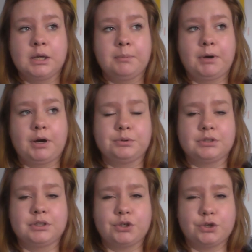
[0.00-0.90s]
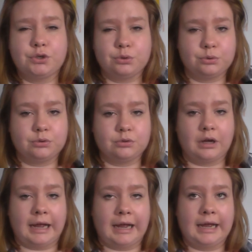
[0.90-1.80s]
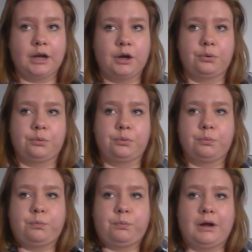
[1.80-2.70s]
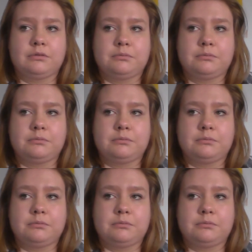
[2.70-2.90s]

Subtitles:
but I was unsure how well